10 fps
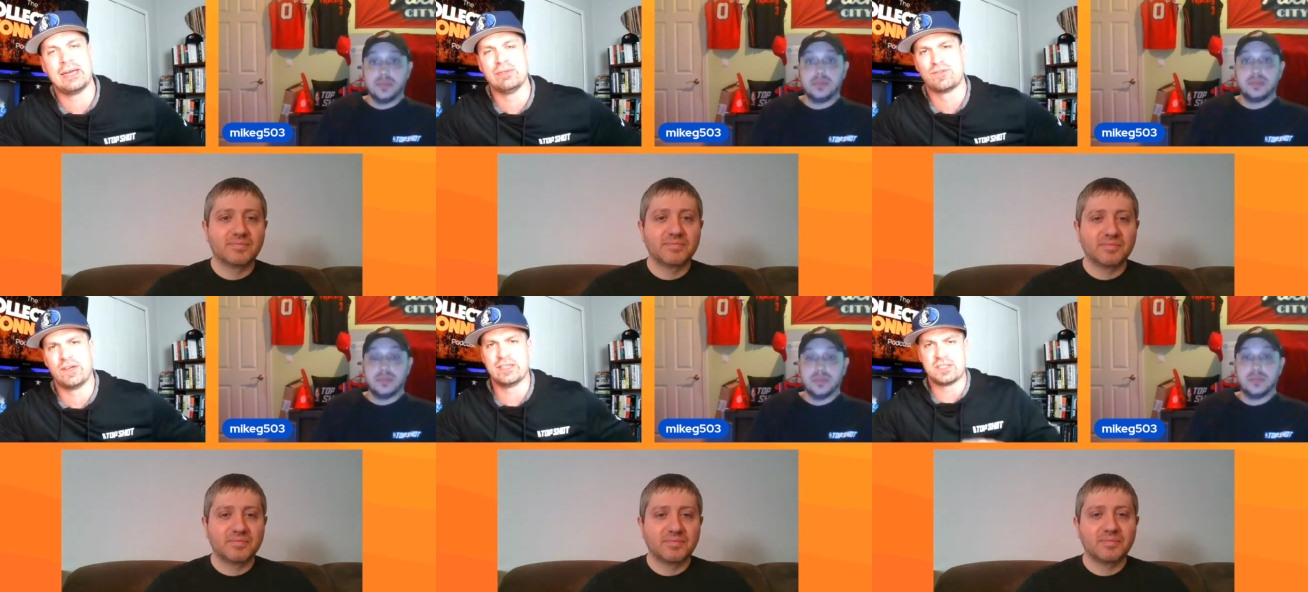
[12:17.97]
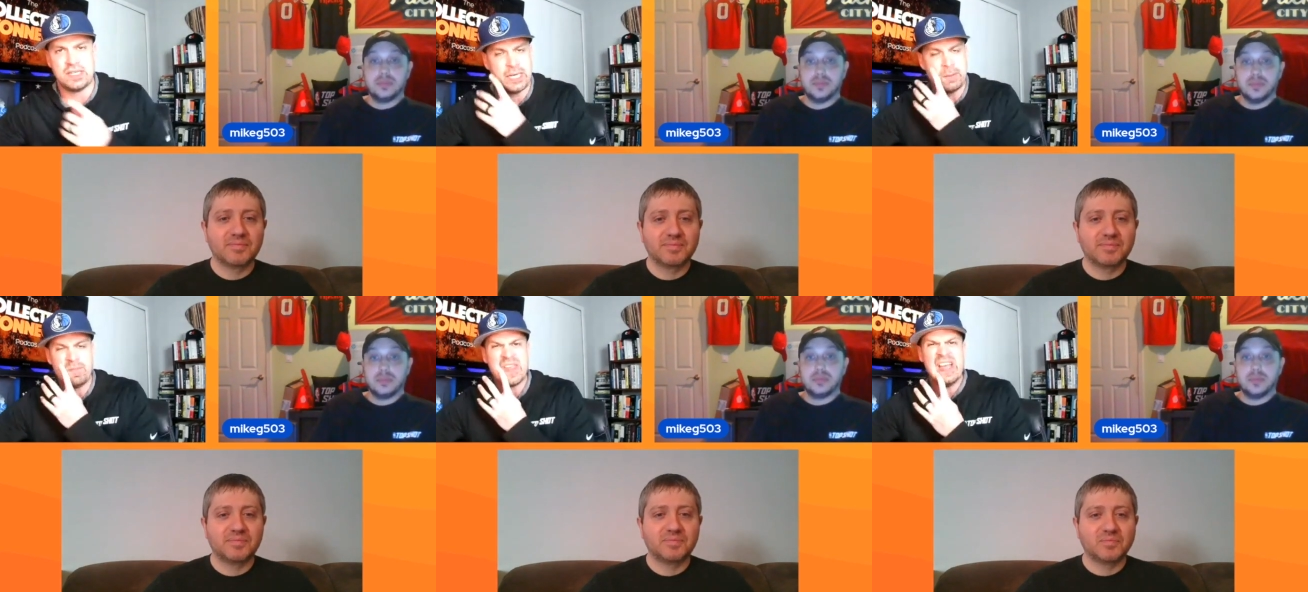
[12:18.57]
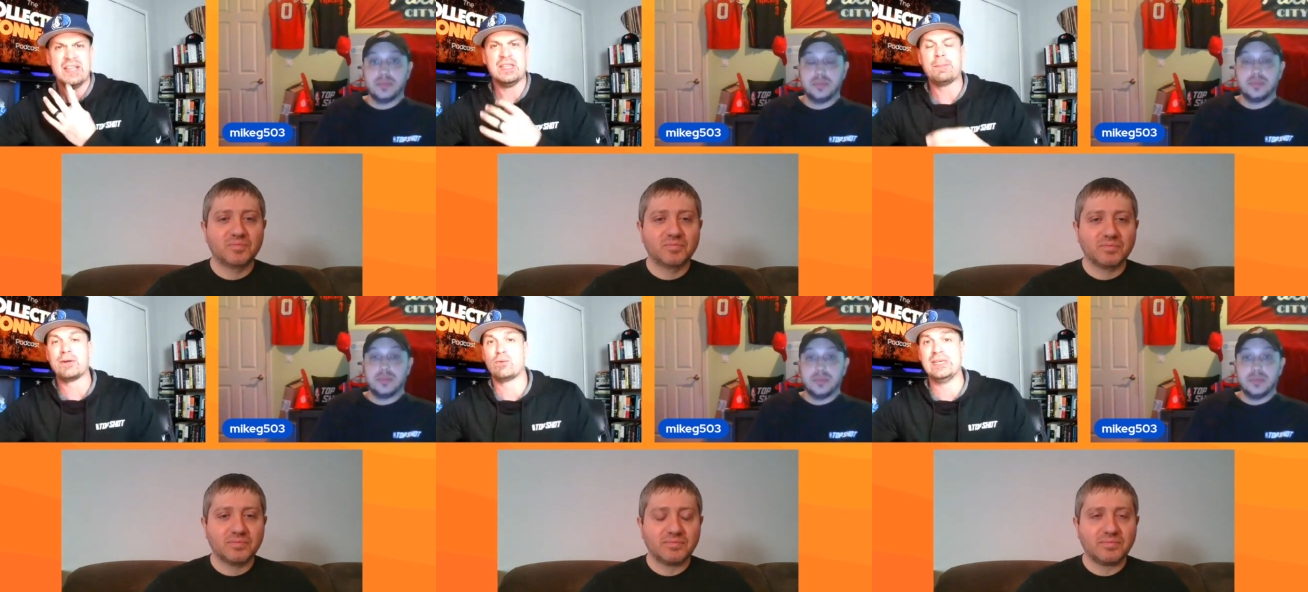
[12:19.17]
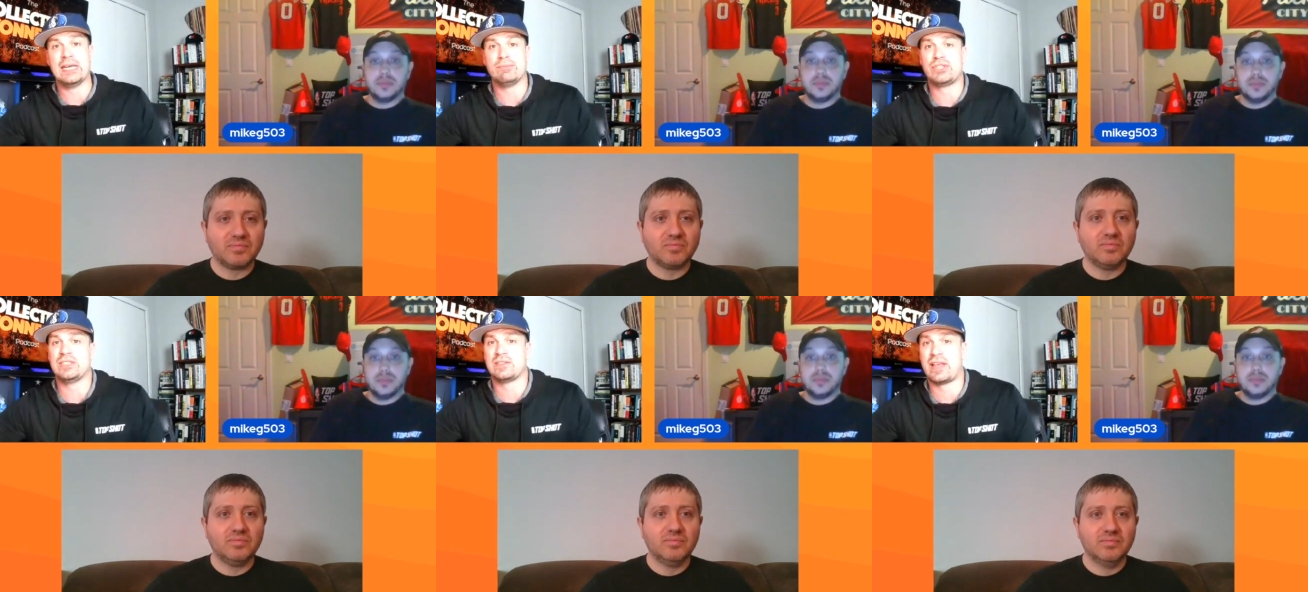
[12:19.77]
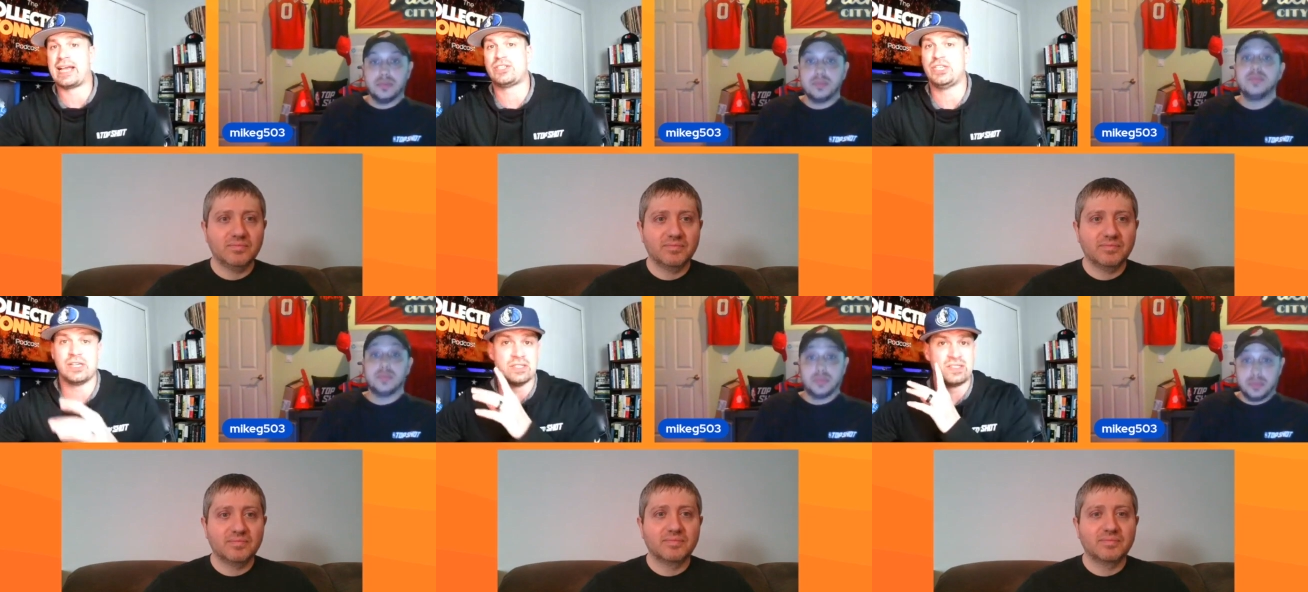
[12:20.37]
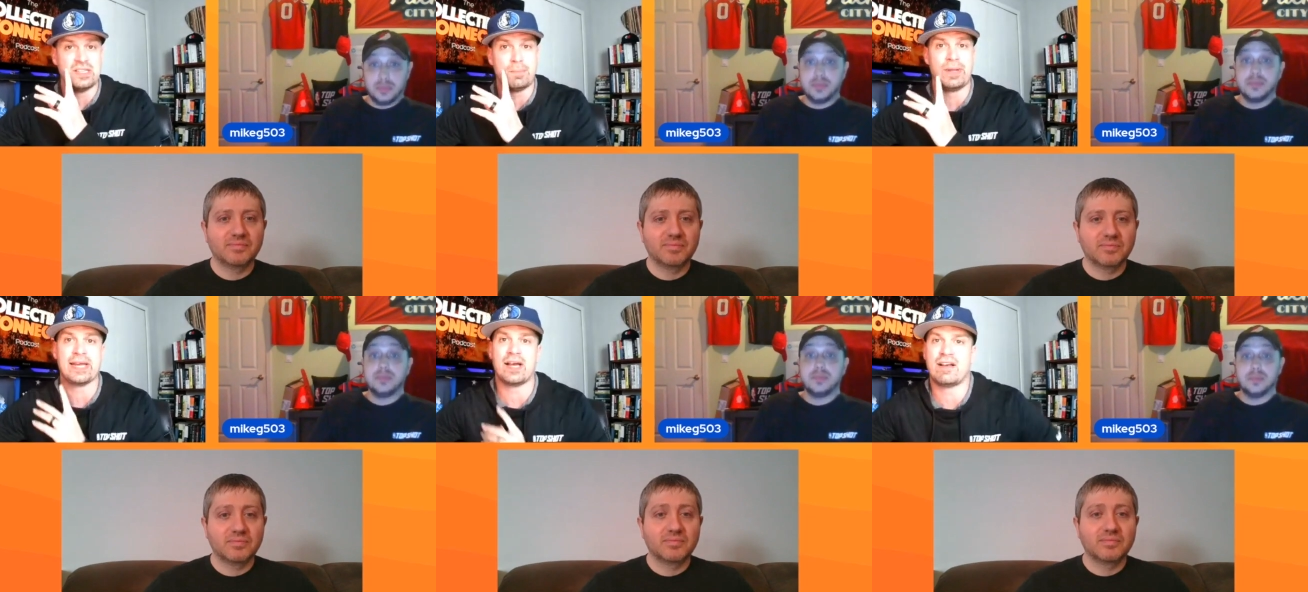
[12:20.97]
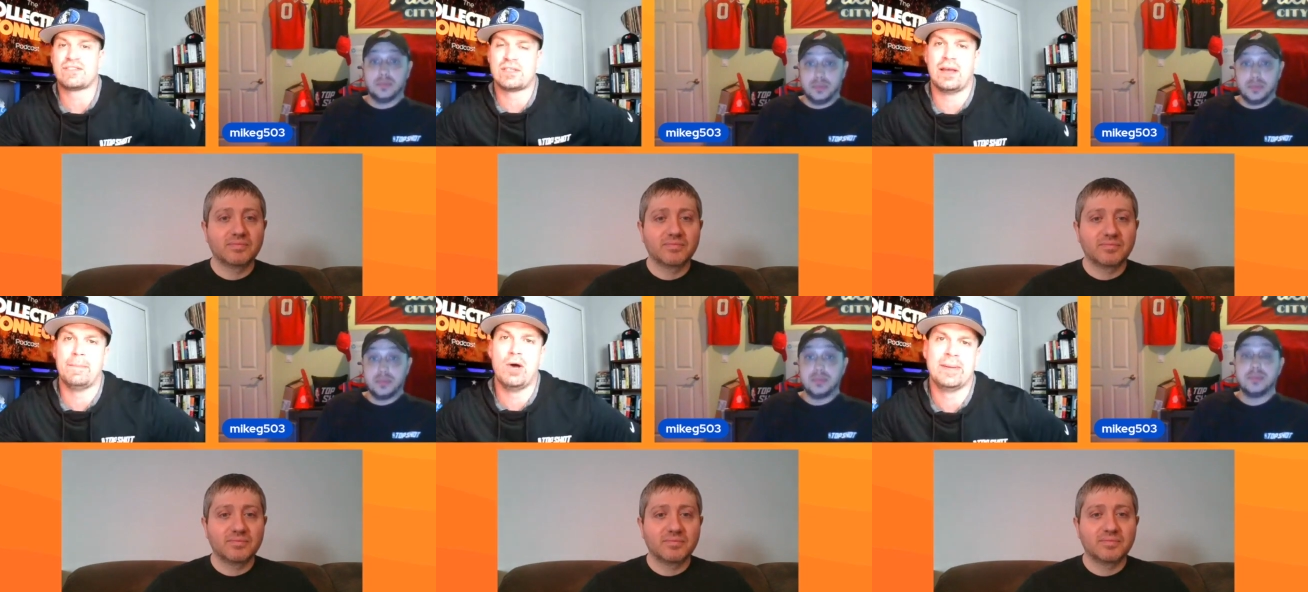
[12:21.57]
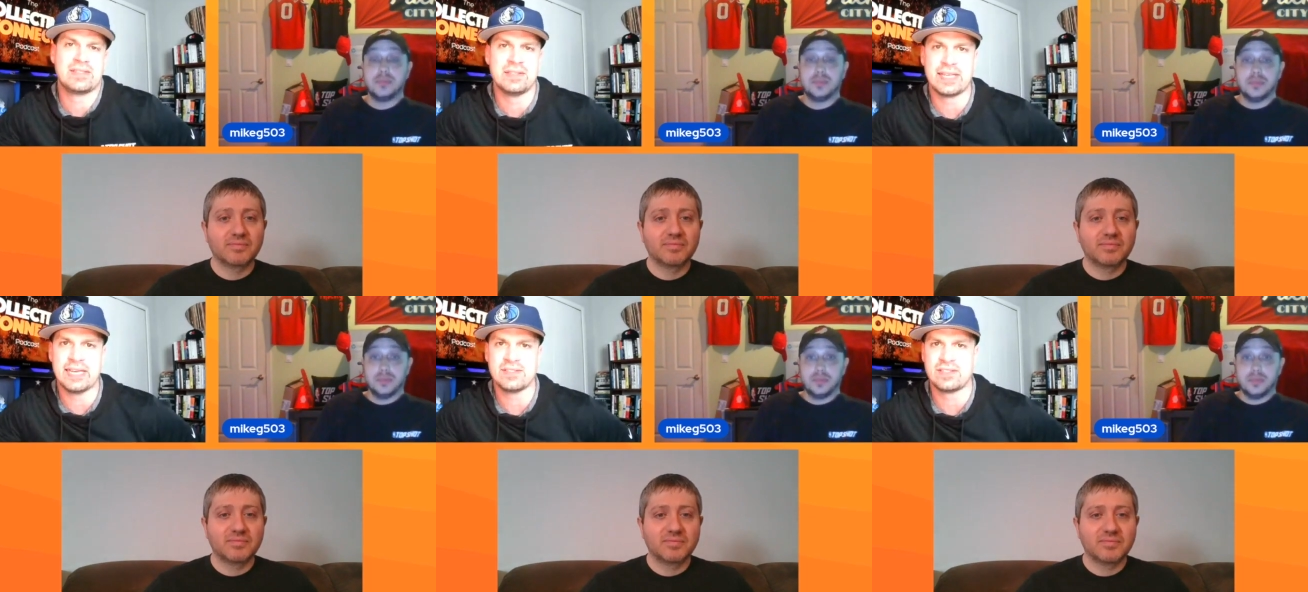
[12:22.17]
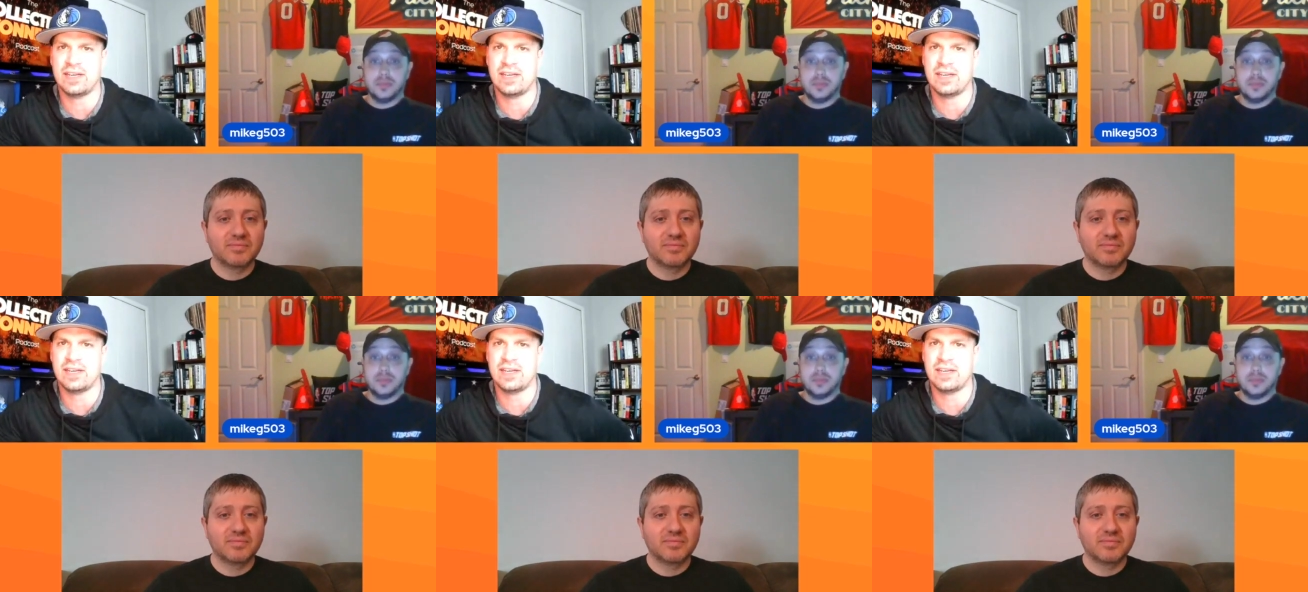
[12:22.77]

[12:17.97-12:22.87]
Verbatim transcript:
Speaker 1: It was fun to see the redemptions last year and see the playoffs uh, moments and things.